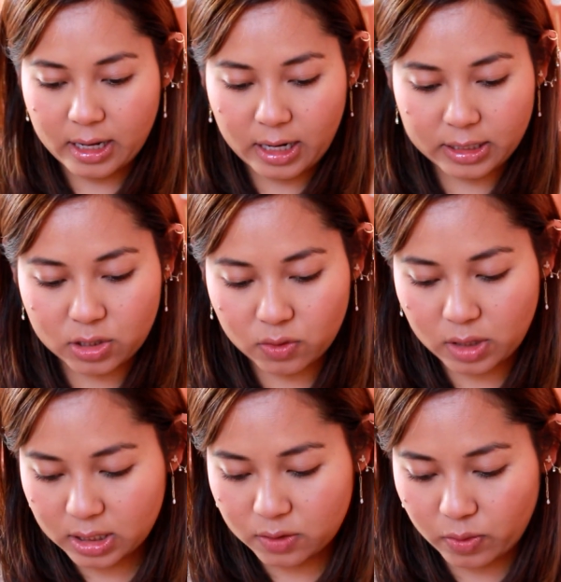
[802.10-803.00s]
let's do
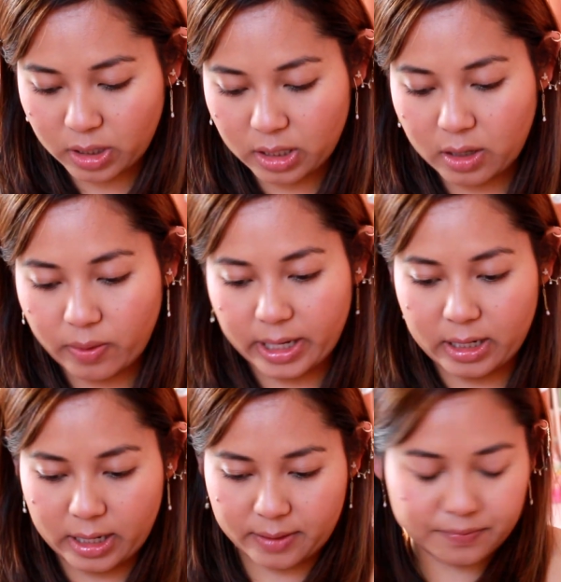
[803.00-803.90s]
this really
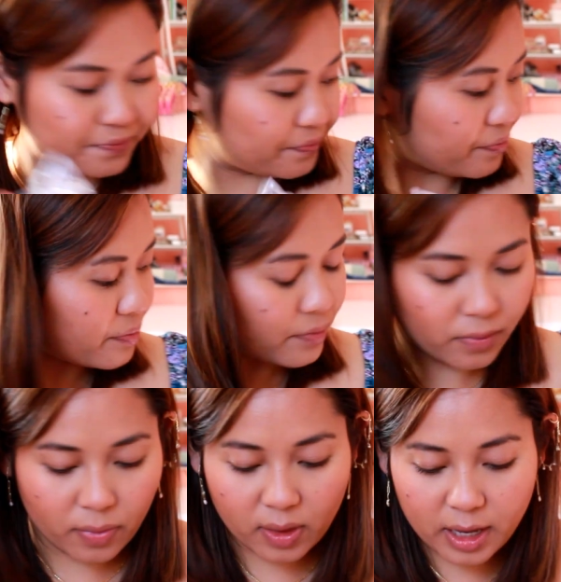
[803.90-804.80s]
quickly.
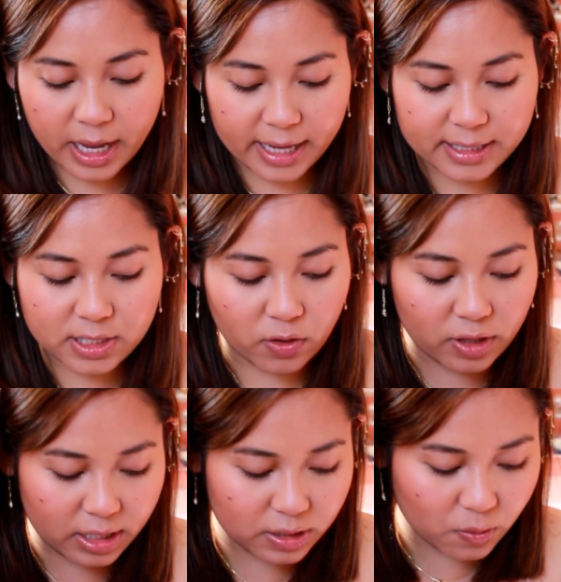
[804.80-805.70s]
Okay, so
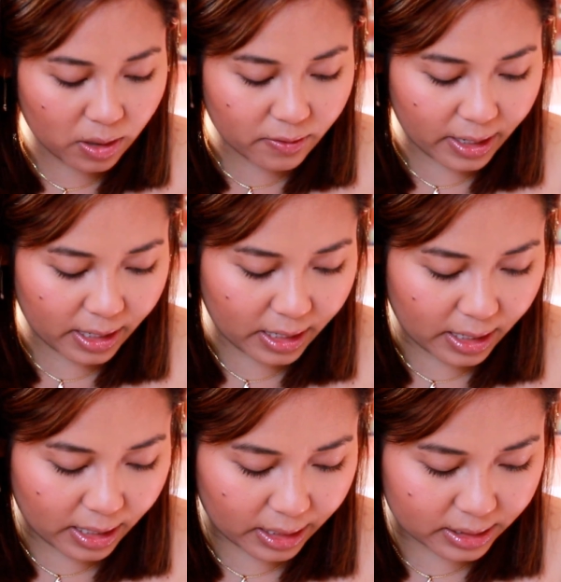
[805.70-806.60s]
this one right
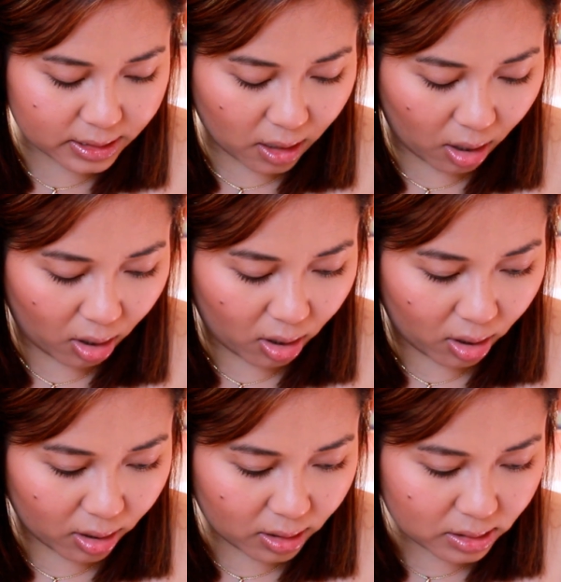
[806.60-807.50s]
here is
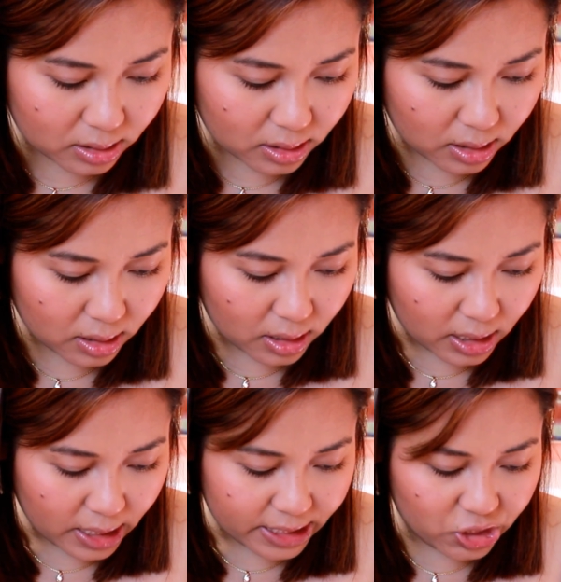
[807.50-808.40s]
called
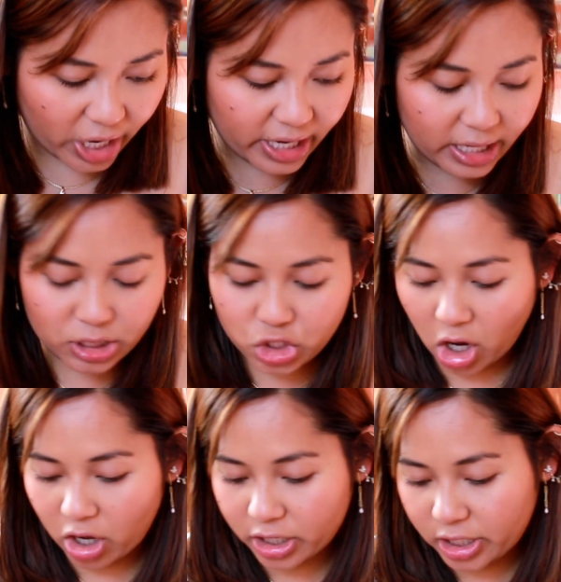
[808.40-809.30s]
Jaden
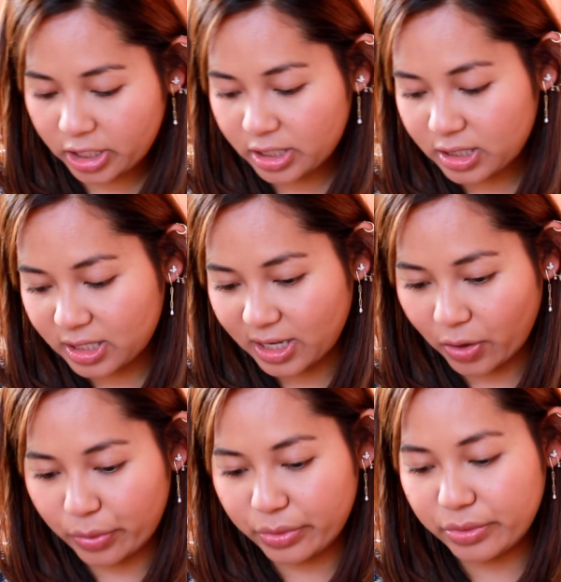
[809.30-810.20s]
Joggers.
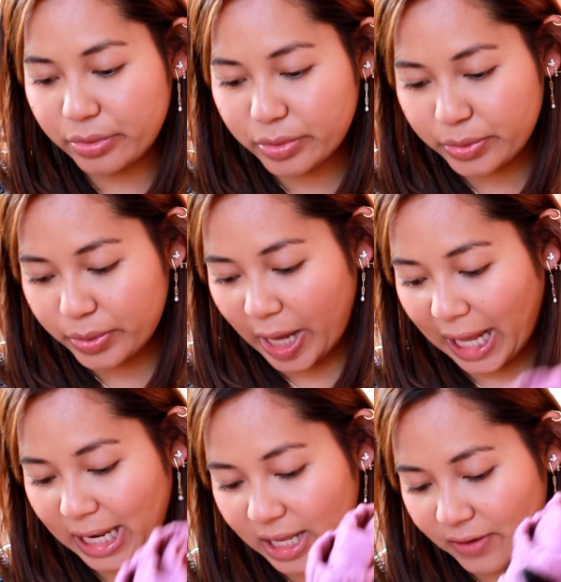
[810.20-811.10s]
Ooh, I
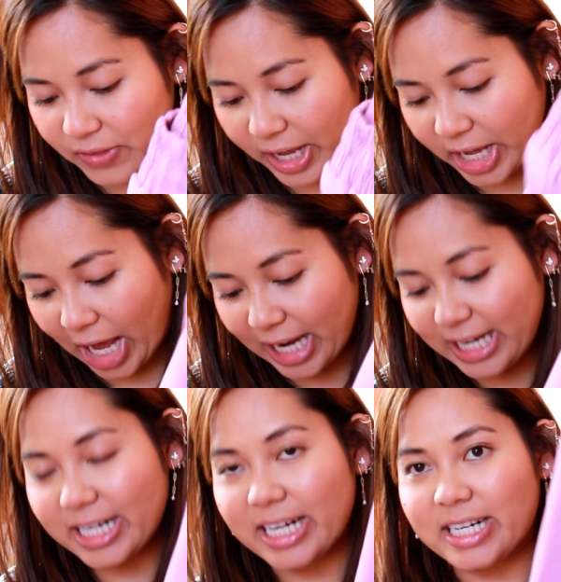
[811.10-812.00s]
love the
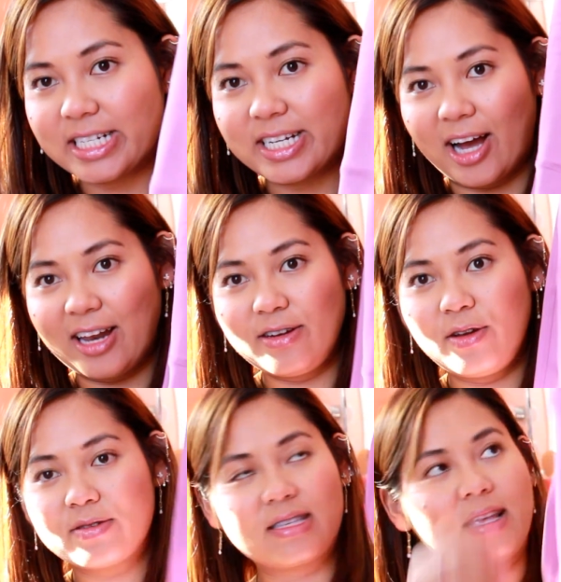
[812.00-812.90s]
color. The color
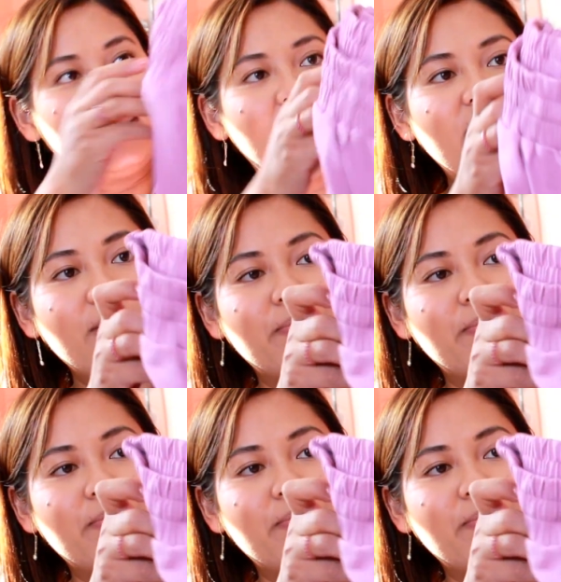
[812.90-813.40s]
looks even